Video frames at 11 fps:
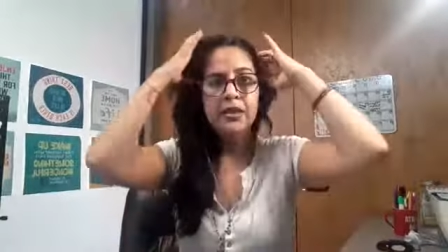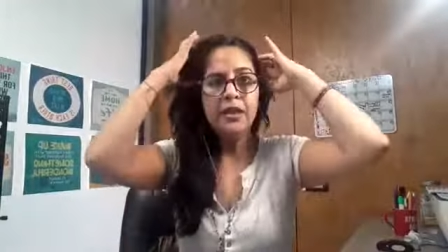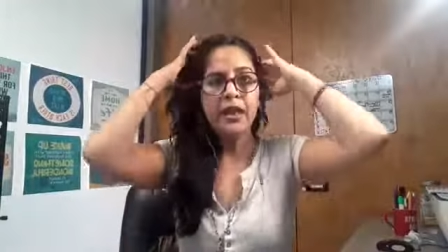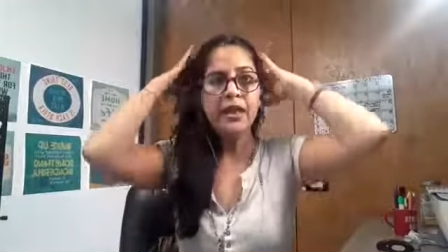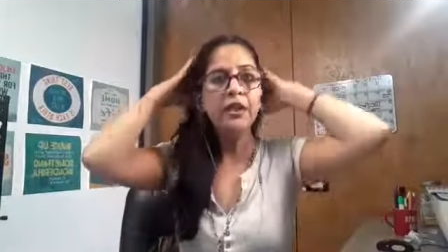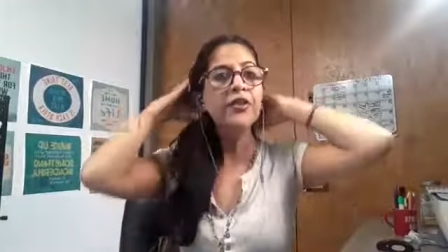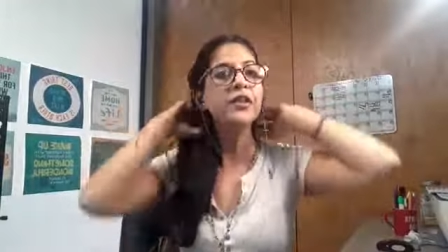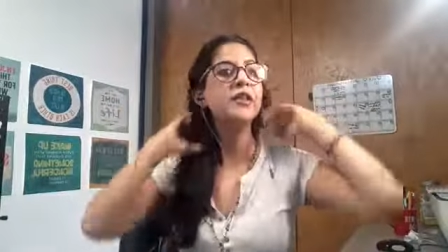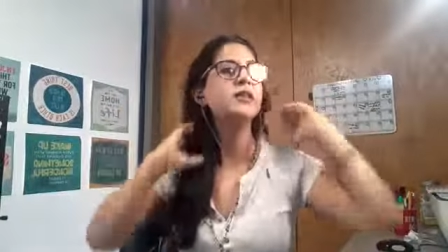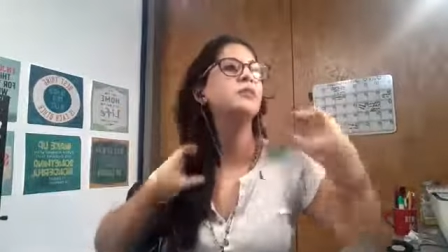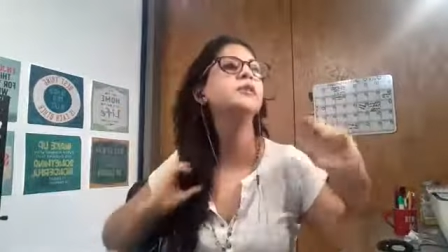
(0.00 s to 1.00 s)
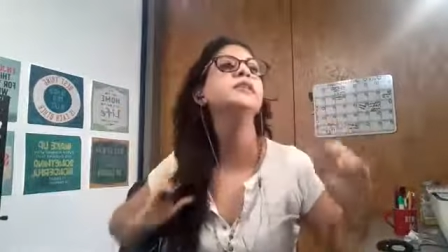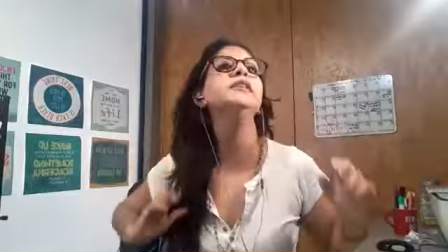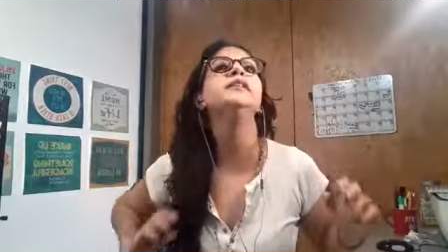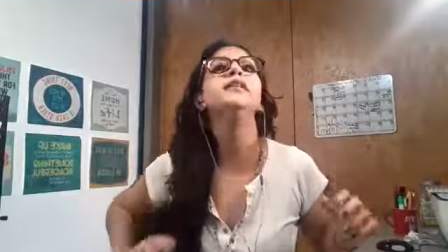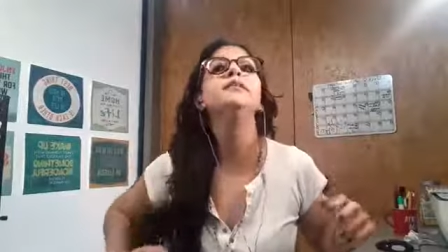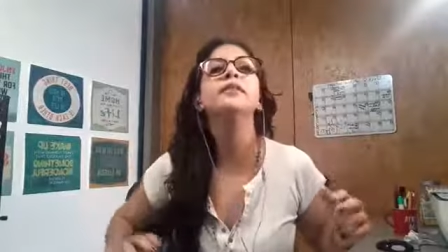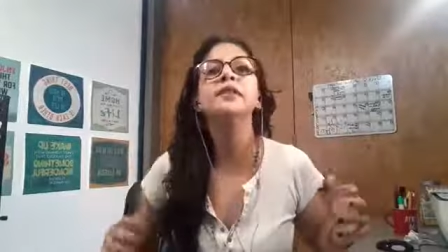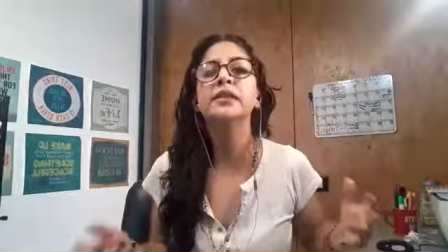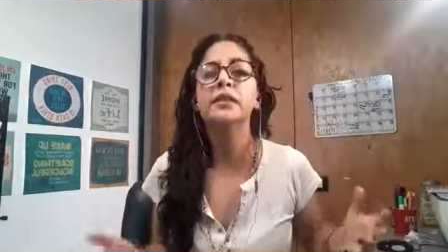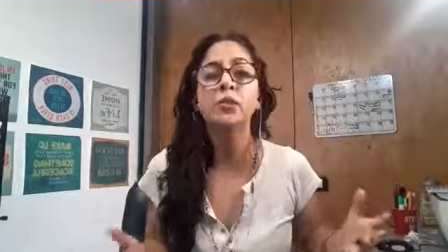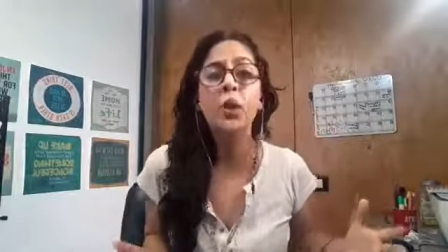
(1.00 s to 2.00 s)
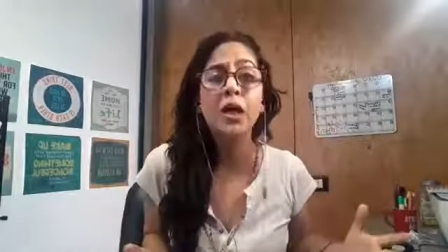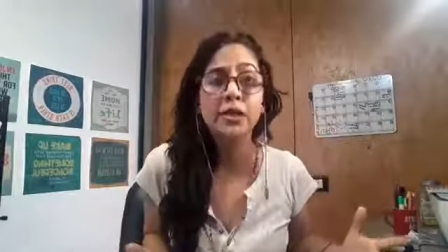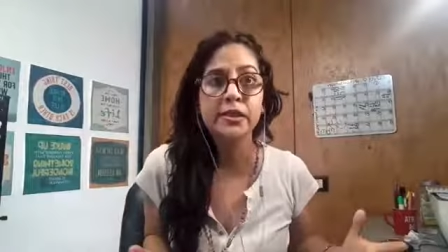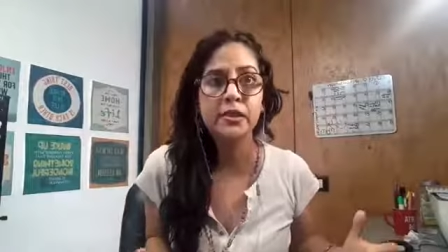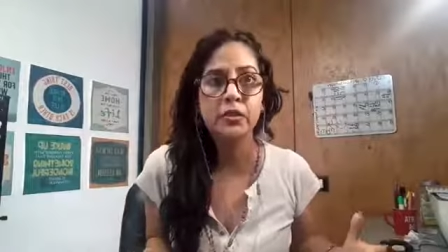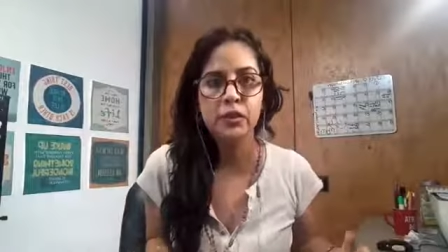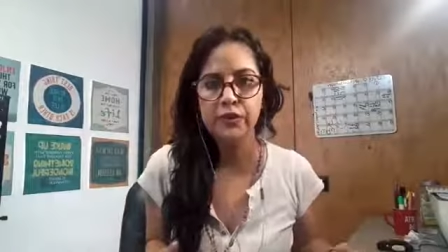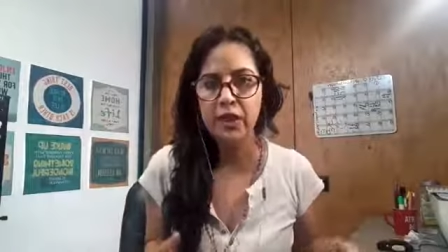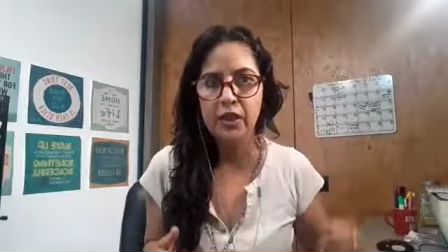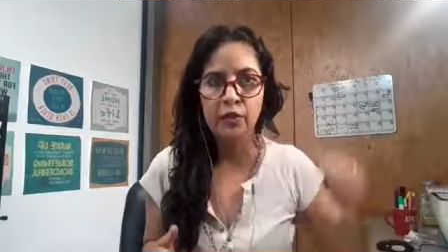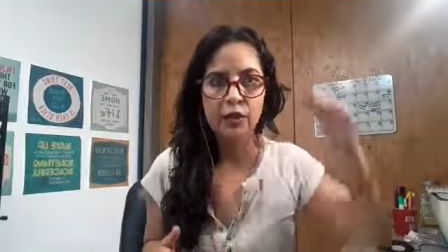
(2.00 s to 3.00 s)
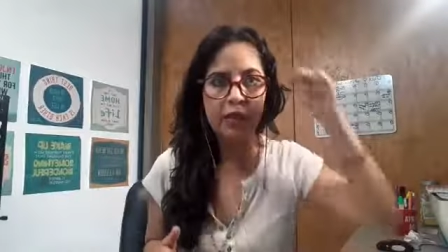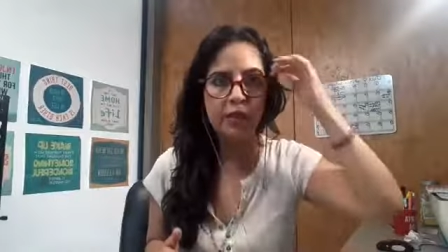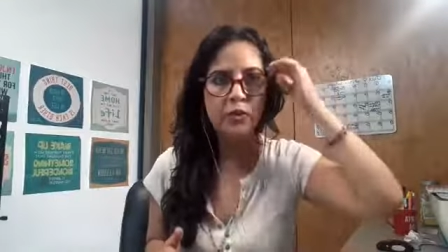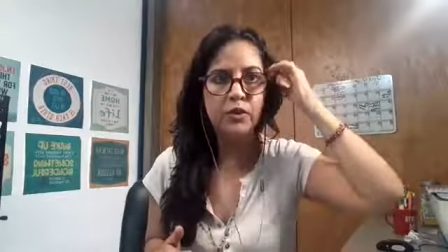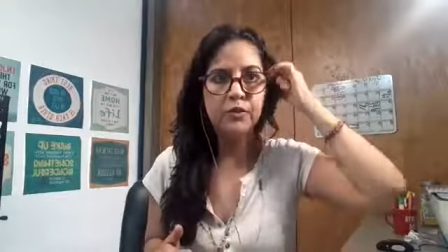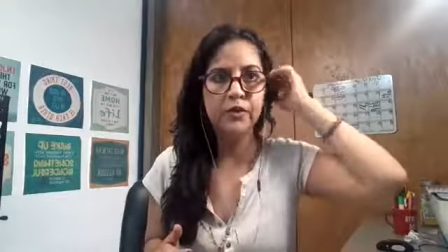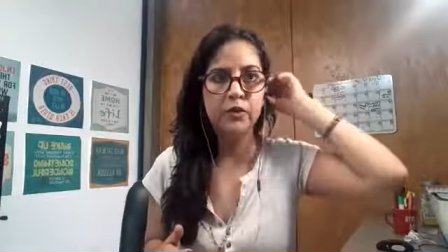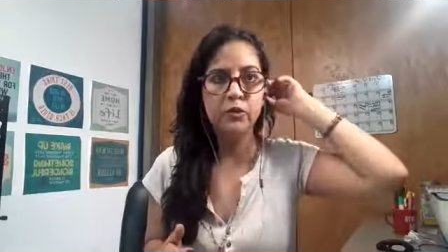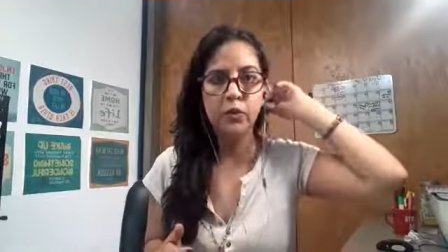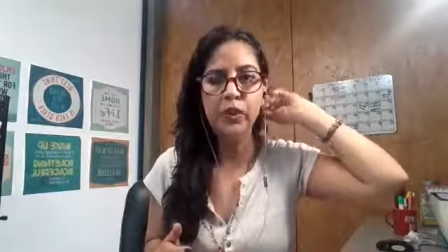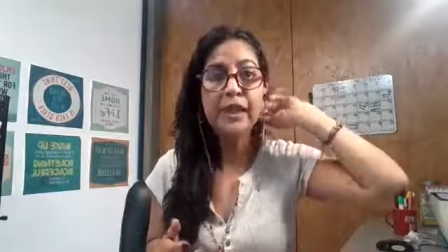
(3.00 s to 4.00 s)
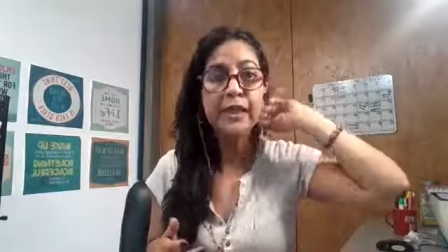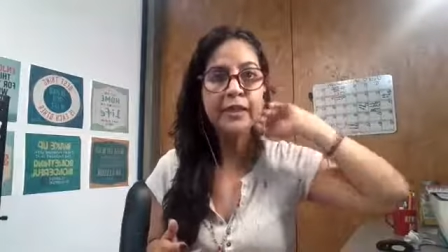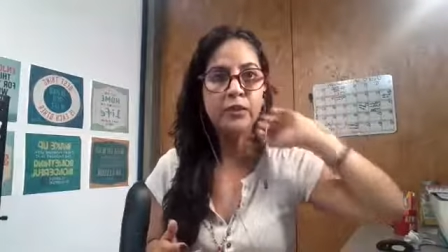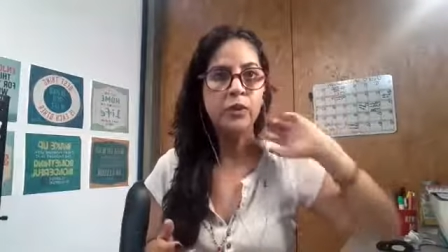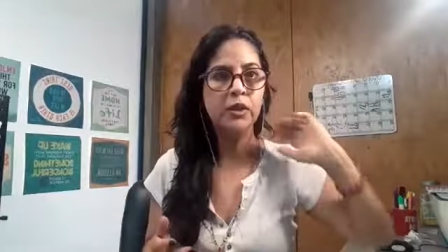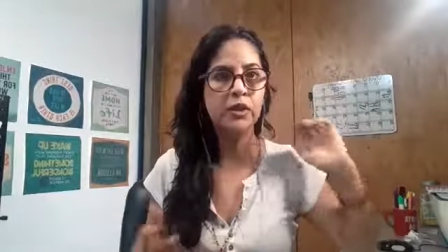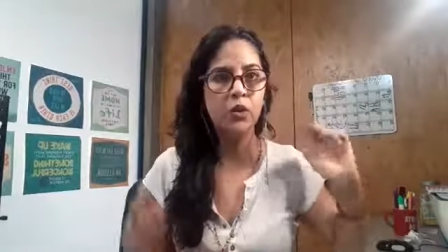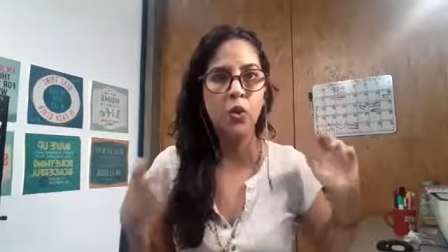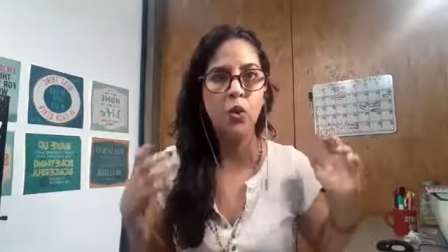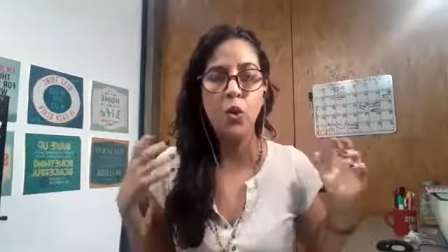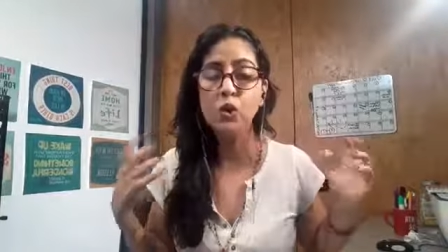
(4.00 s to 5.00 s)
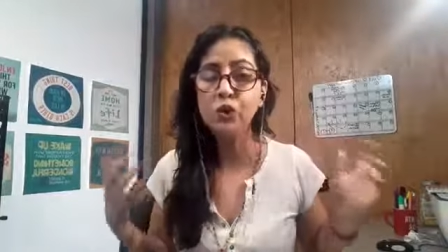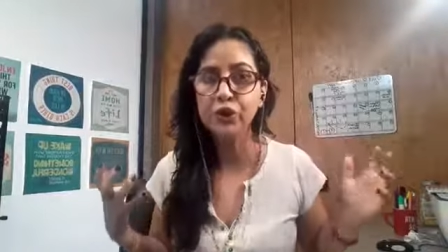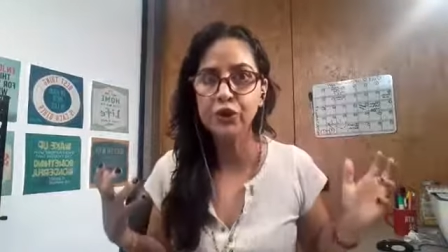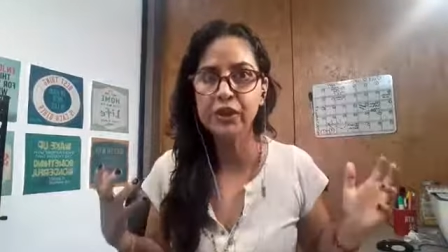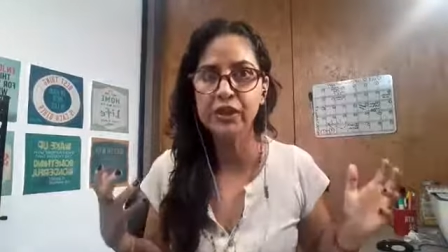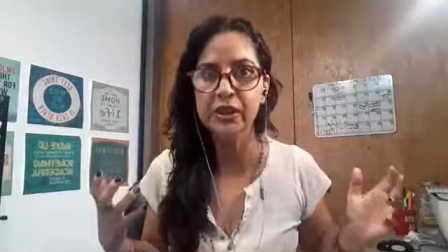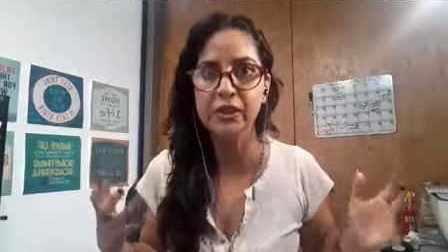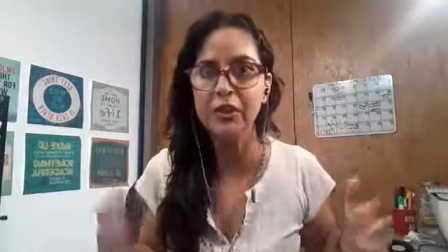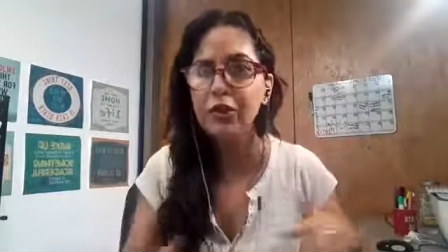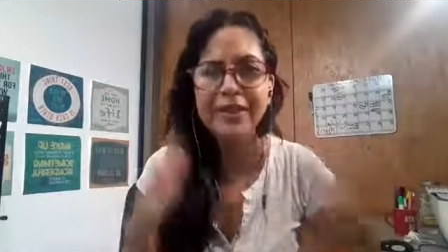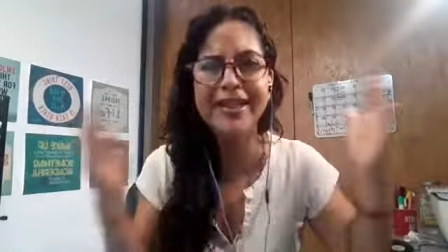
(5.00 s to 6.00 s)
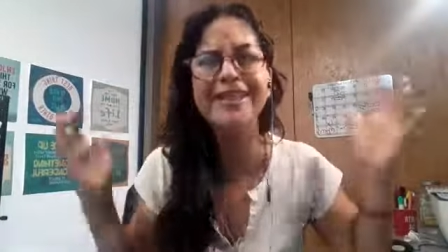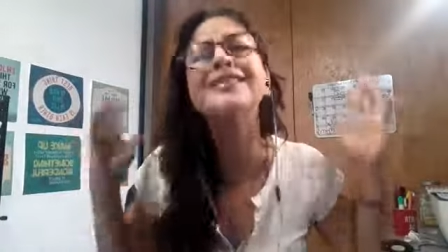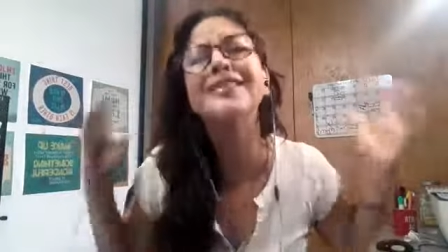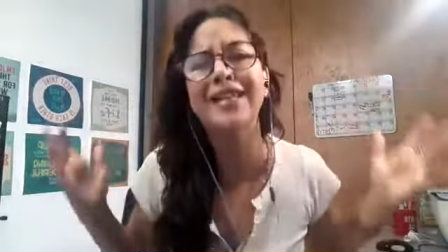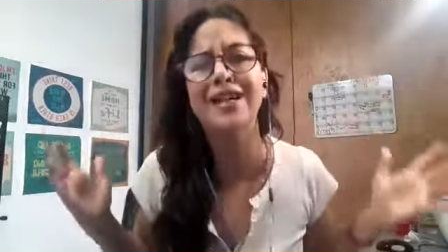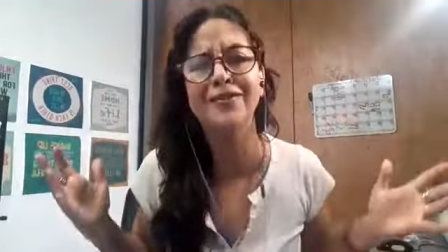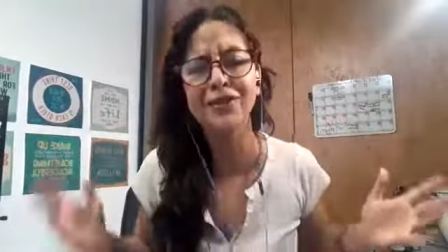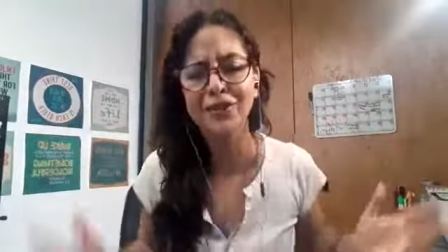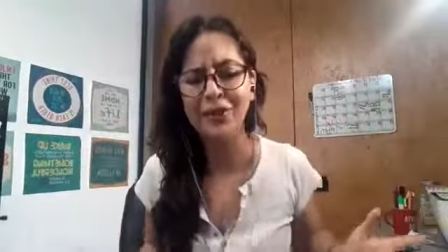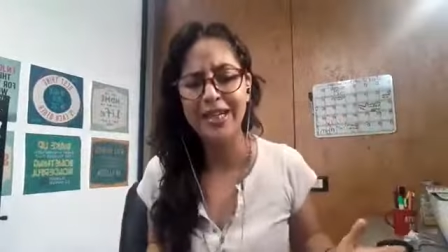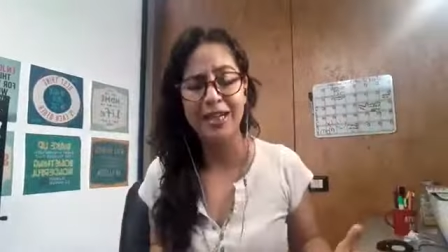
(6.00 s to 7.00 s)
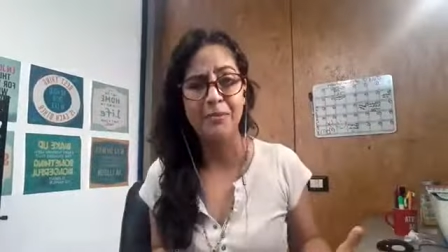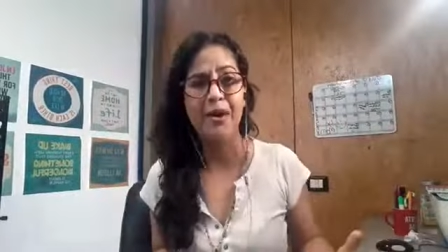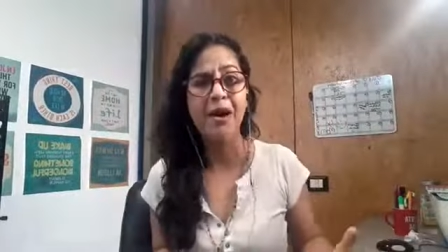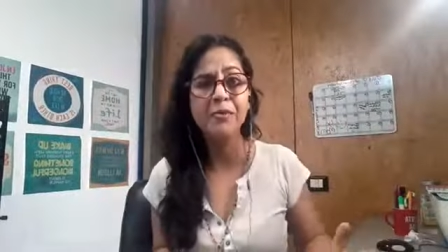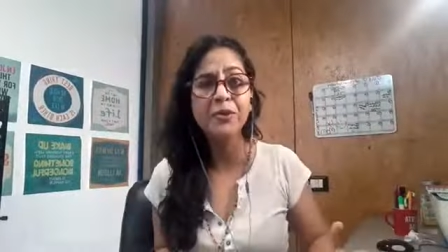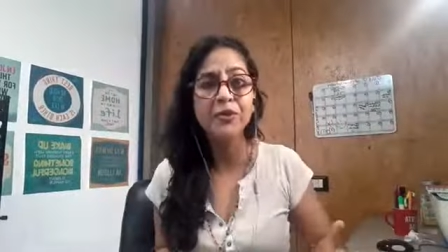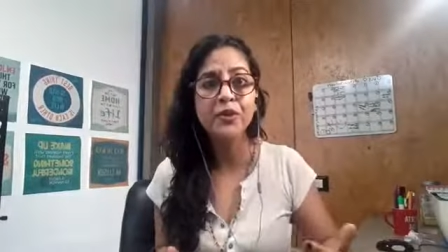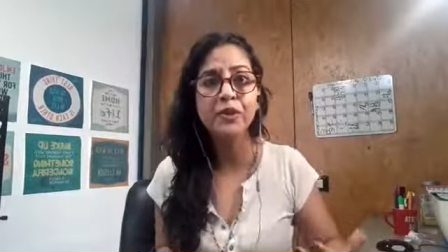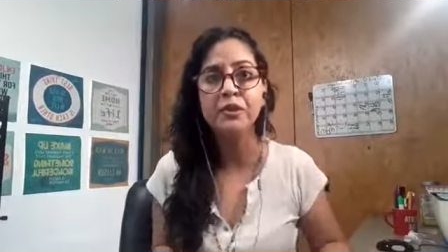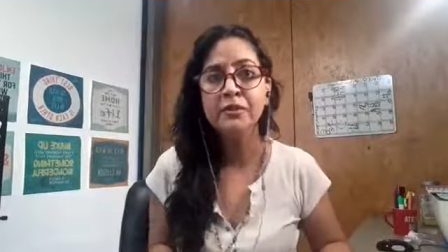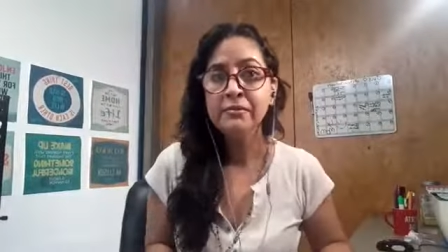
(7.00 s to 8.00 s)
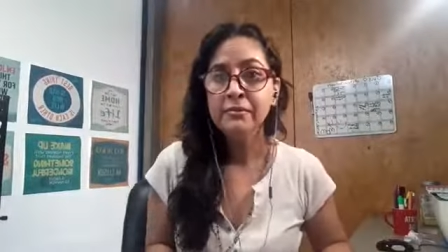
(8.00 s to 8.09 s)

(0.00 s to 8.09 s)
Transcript: healthy and I want to eat everything that I want and I want to I don't want I don't want to feel weak and I want to grow older and all that stuff. You know, like a mom, you feel